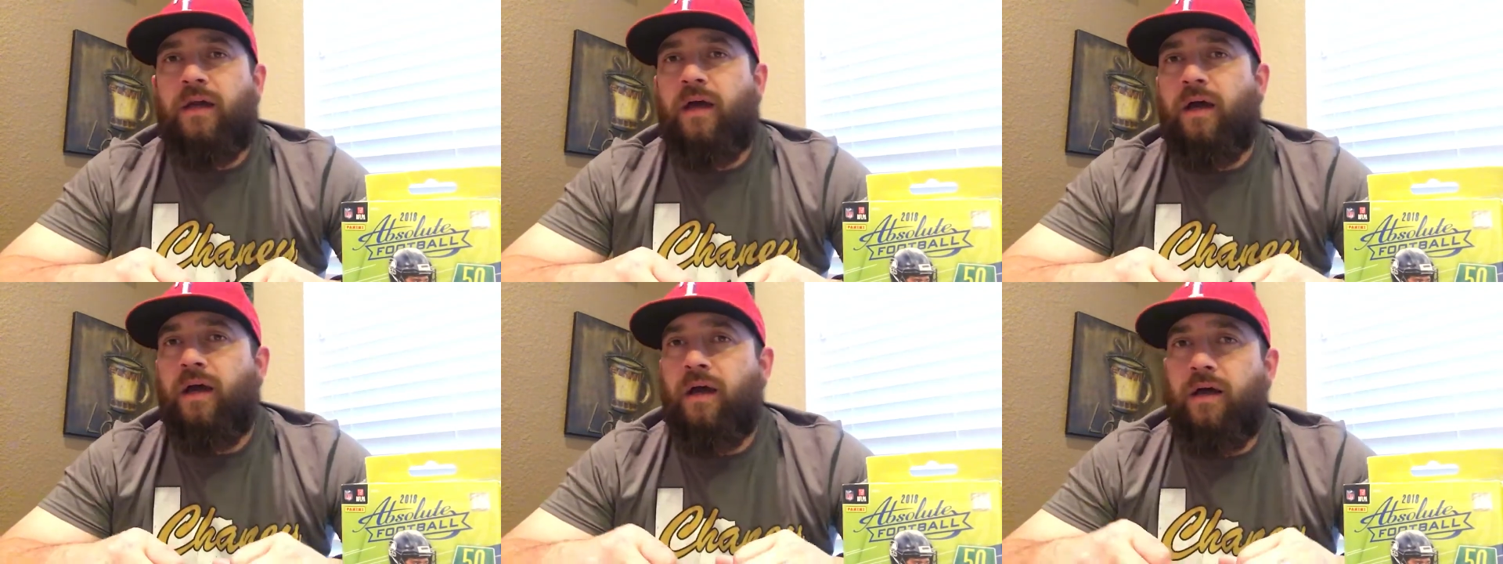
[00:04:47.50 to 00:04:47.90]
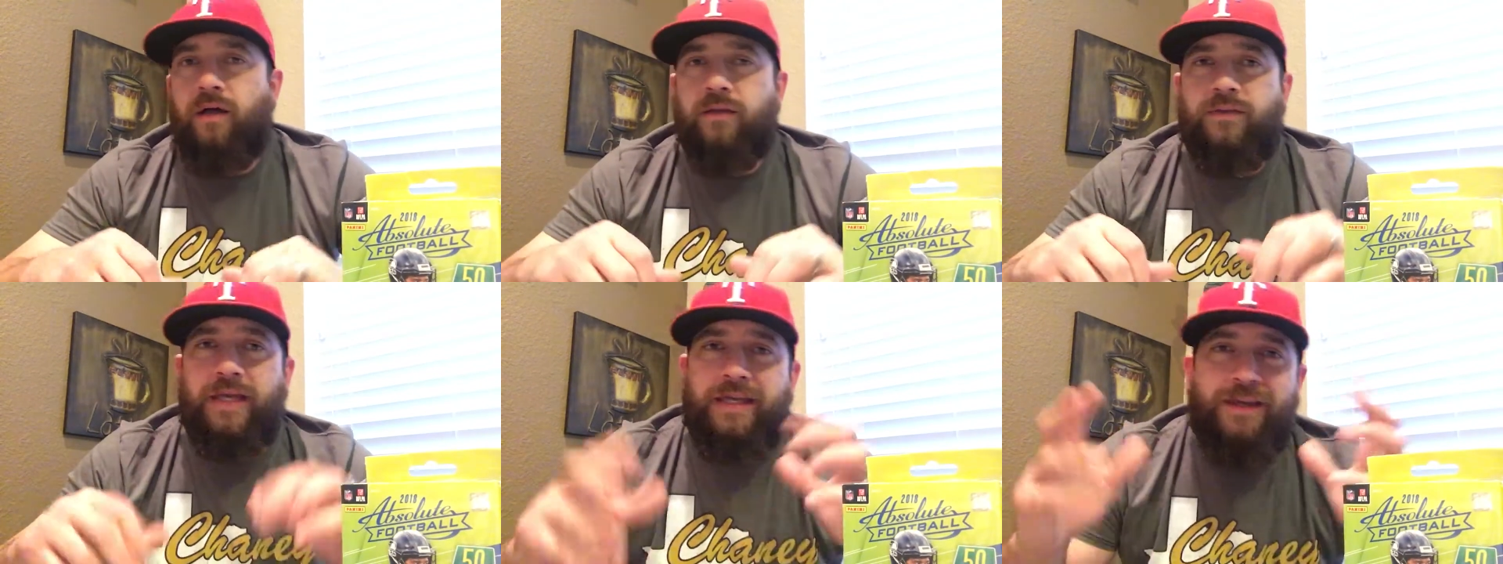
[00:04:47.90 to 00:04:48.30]
Uh,
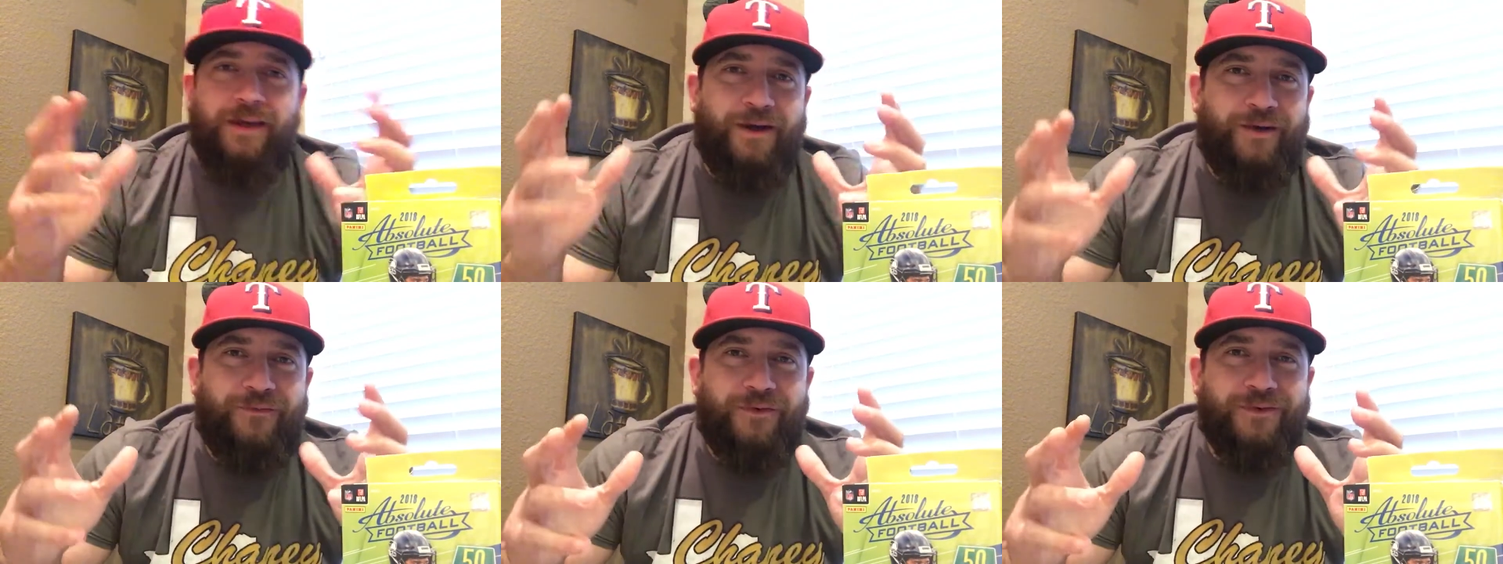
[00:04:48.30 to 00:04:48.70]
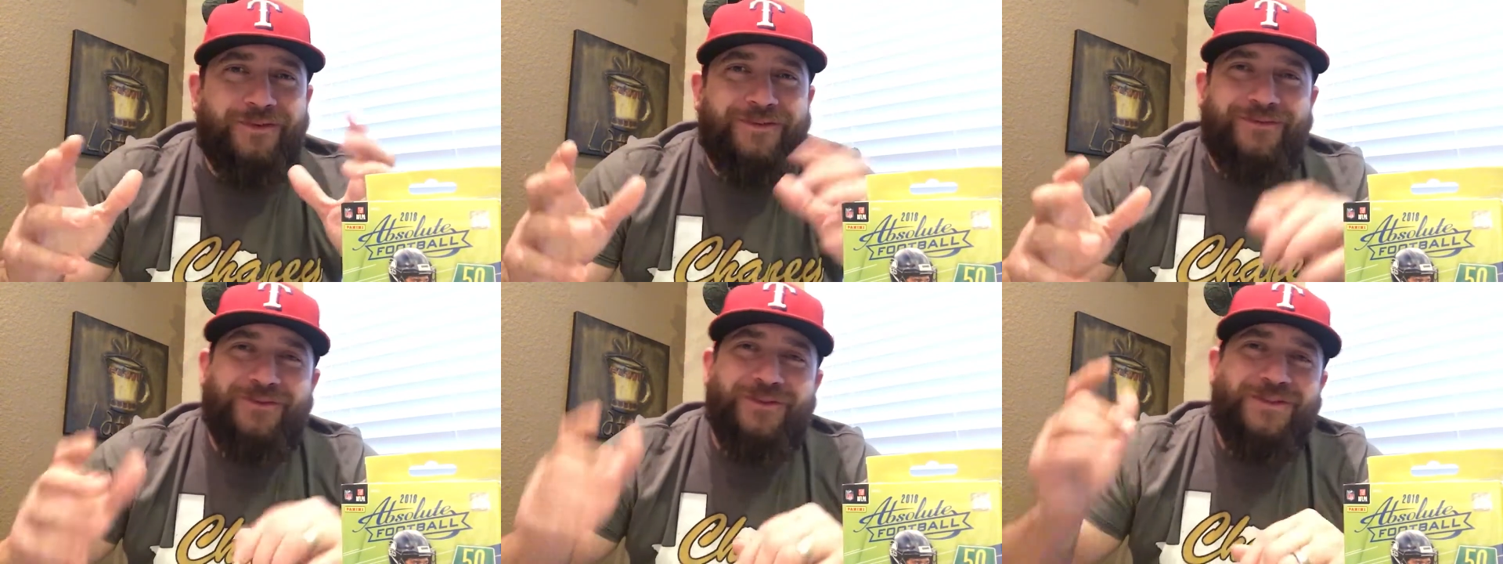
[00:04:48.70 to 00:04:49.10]
thank y'all for,
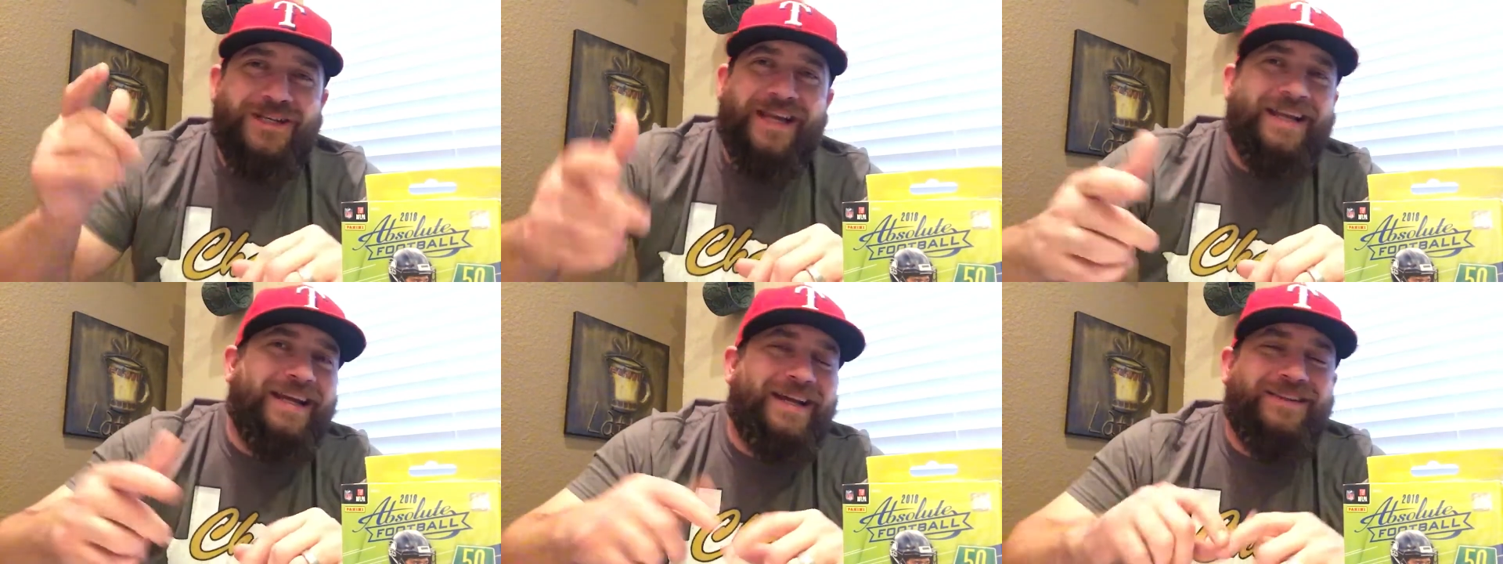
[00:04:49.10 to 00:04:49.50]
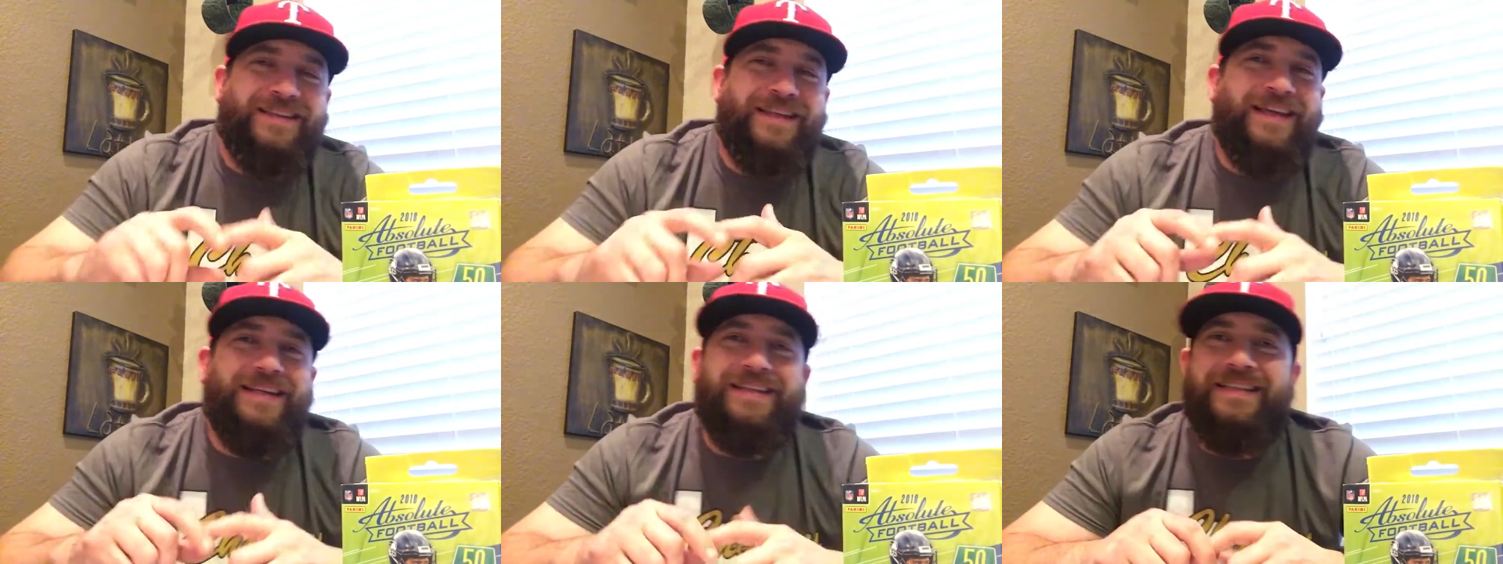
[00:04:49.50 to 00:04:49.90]
for checking out
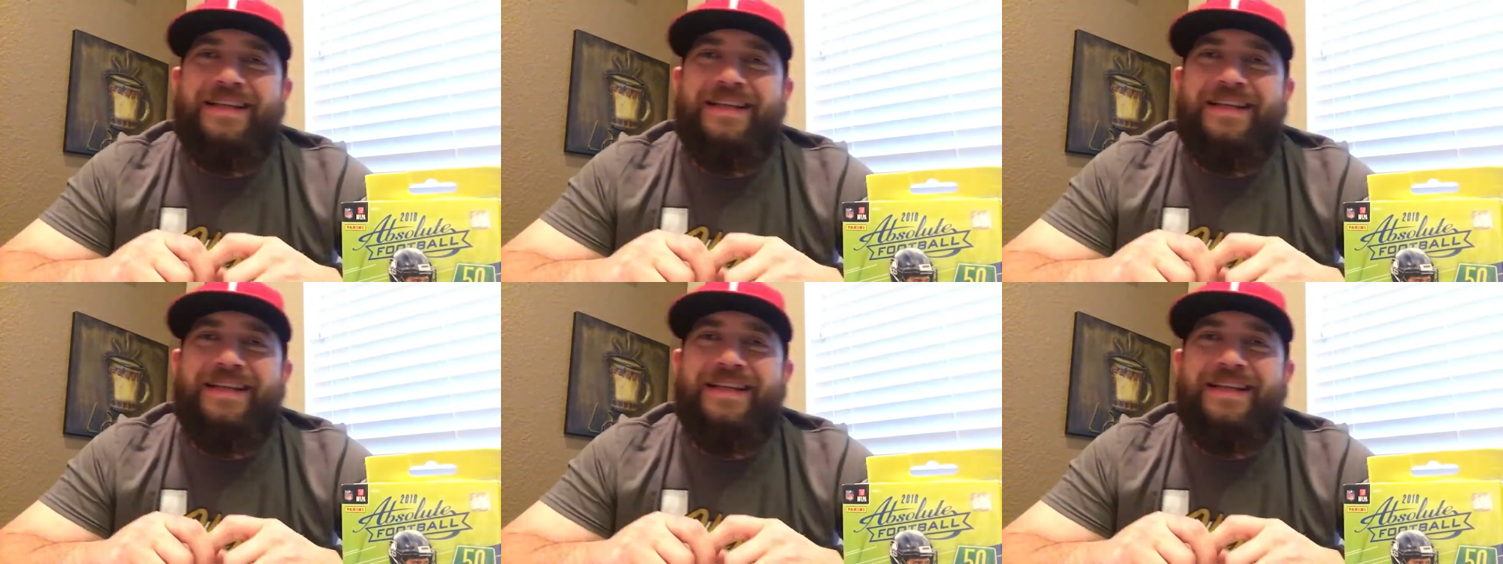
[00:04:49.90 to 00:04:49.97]
that,